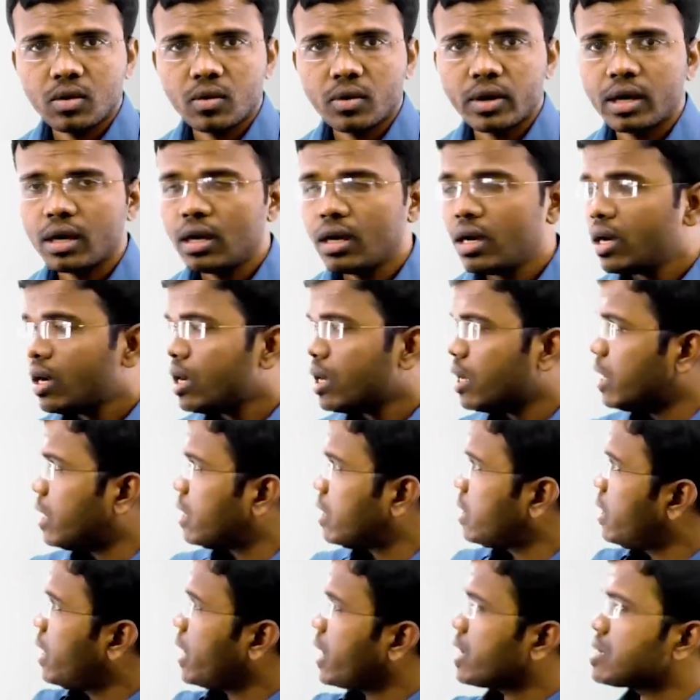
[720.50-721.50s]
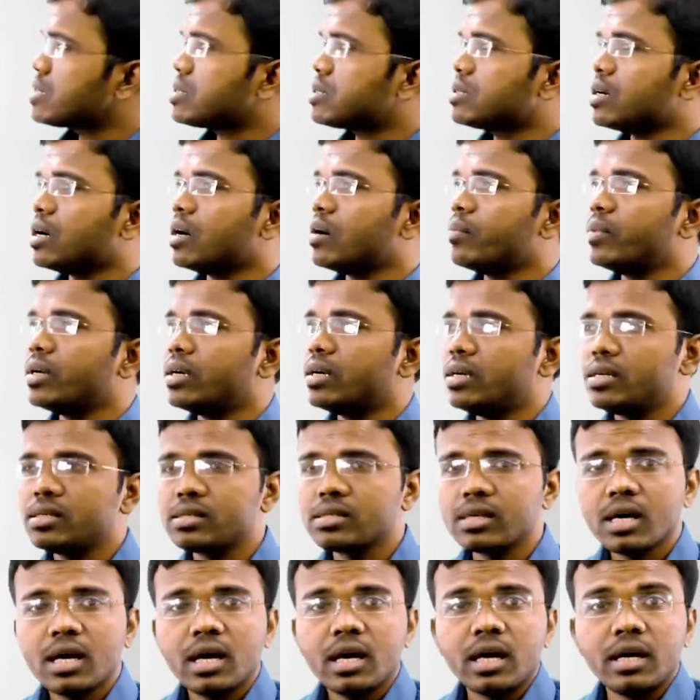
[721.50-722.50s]
Okay. Now the next term
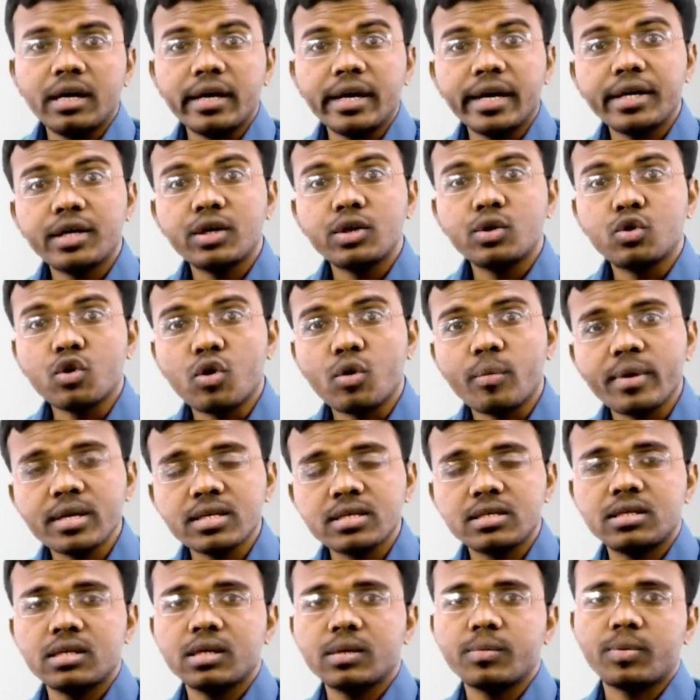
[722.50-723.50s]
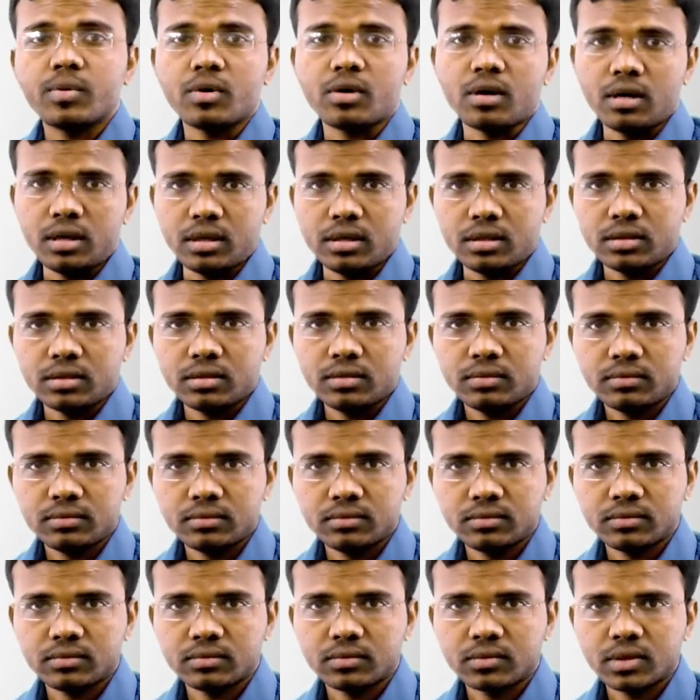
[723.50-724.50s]
is net domestic product.
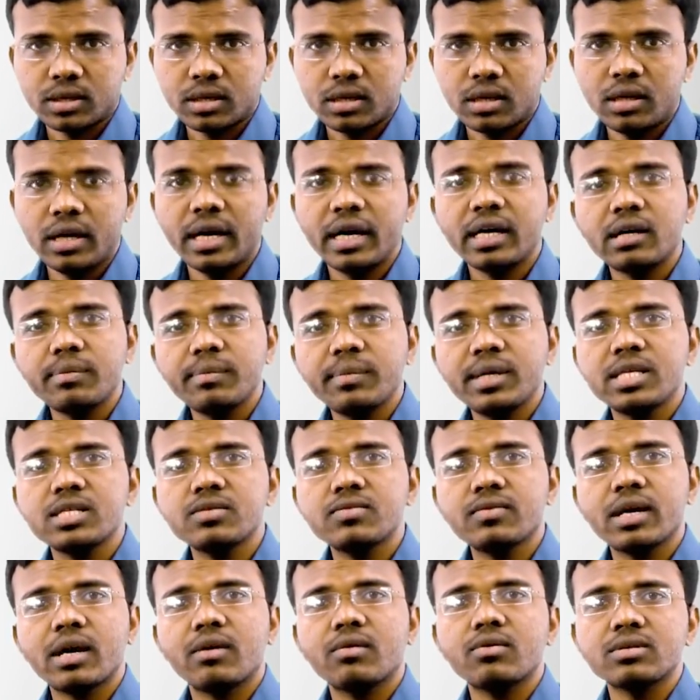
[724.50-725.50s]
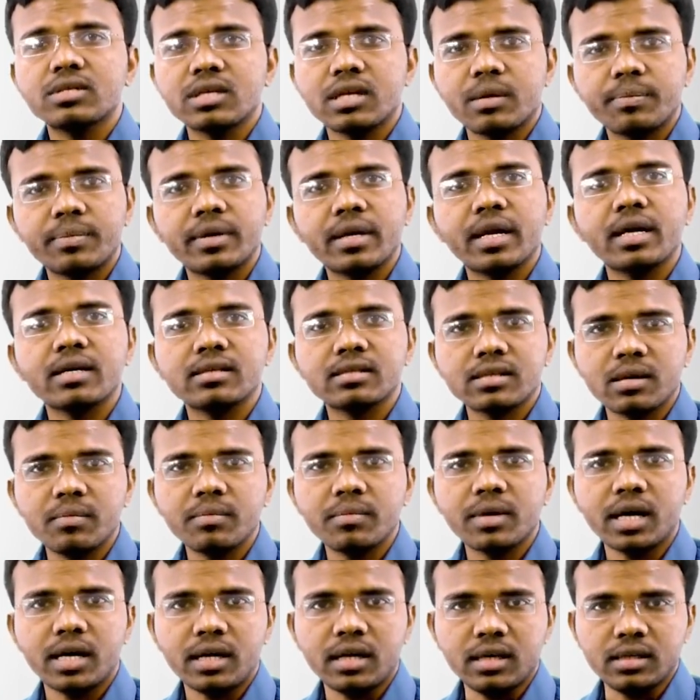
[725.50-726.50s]
Net means we have to subtract
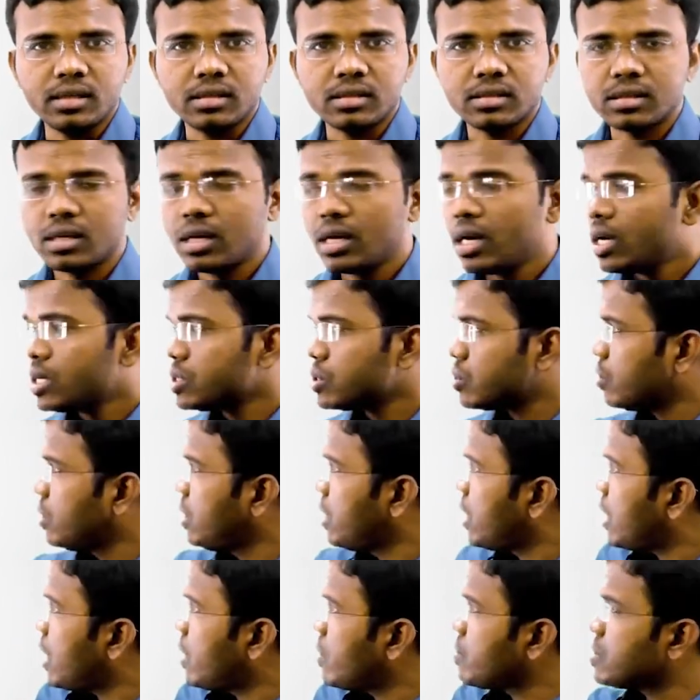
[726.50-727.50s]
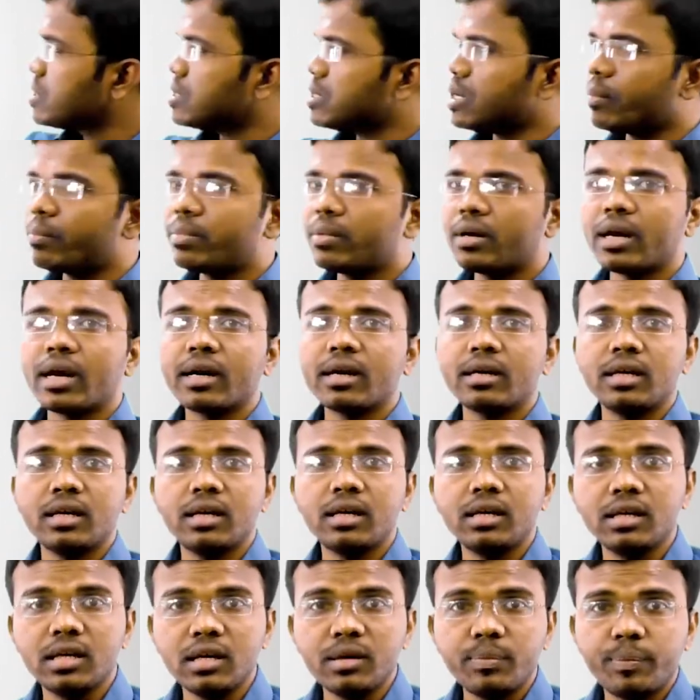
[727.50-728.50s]
some cuttings. So here I am
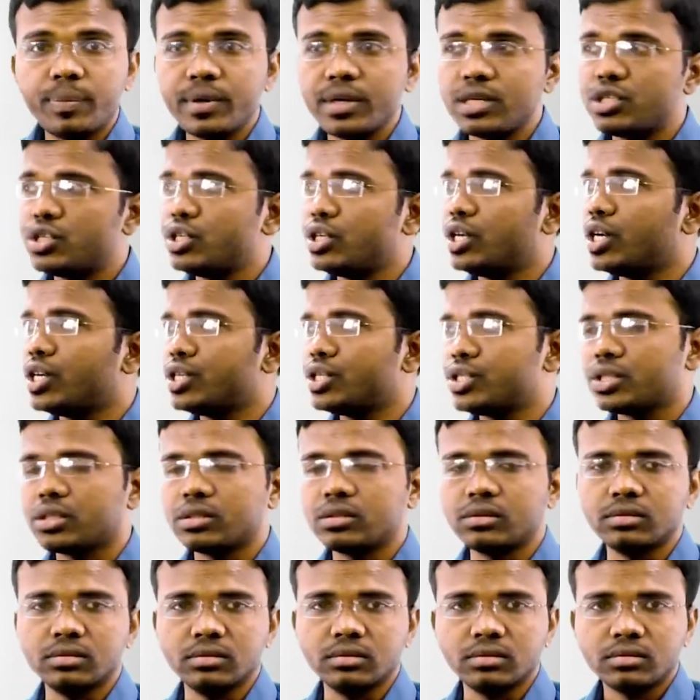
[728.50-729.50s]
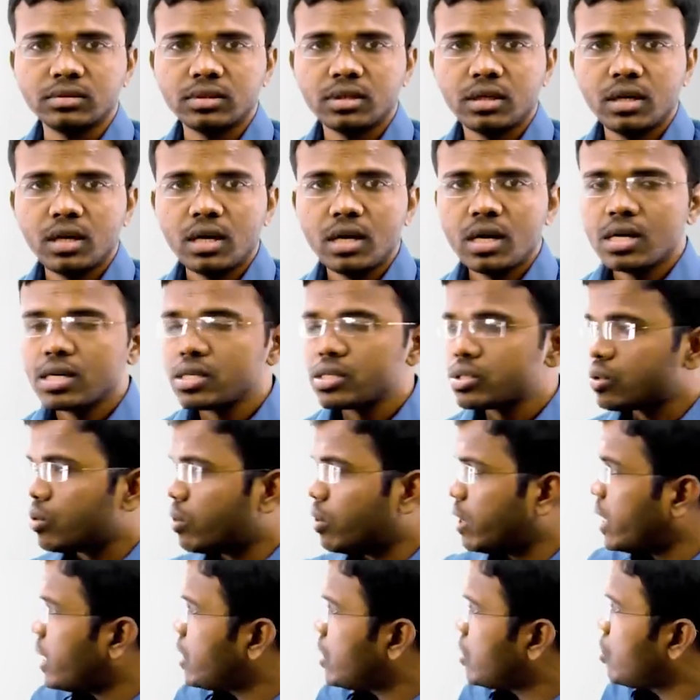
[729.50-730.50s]
subtracting depreciation. So
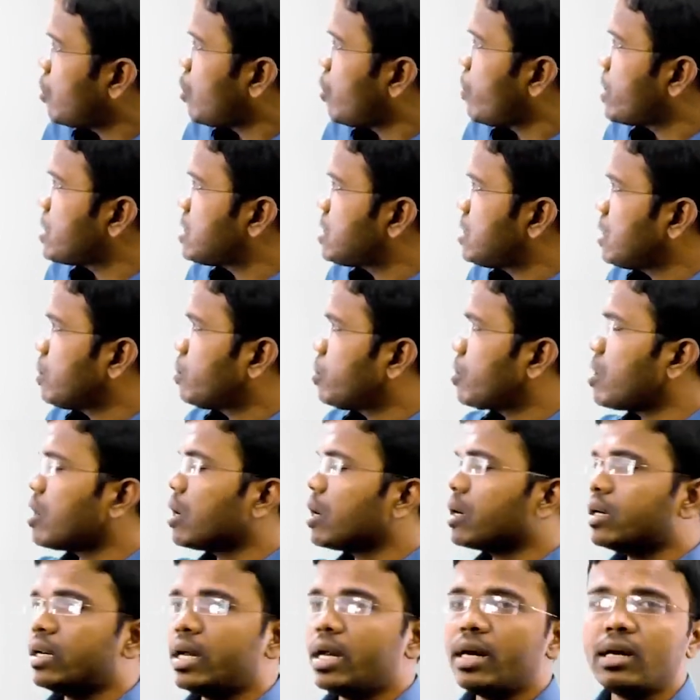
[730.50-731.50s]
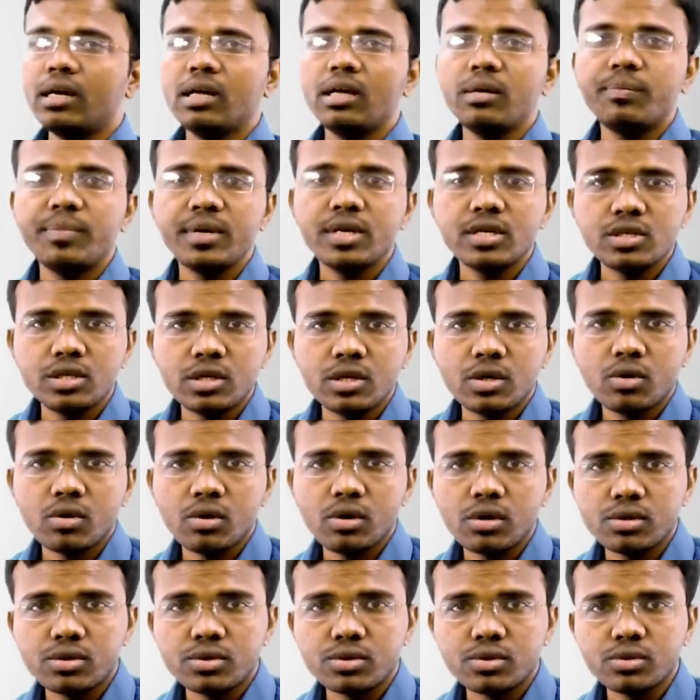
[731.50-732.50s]
net domestic product NDP is
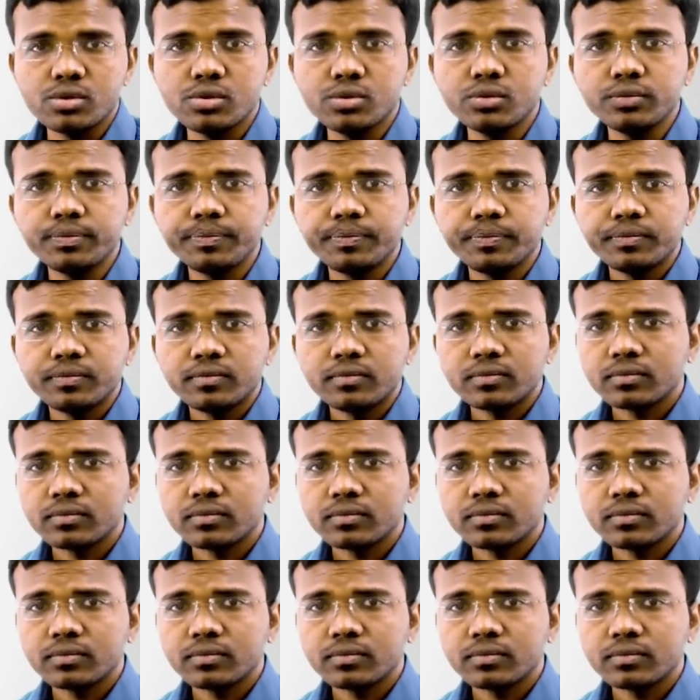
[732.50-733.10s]
equals to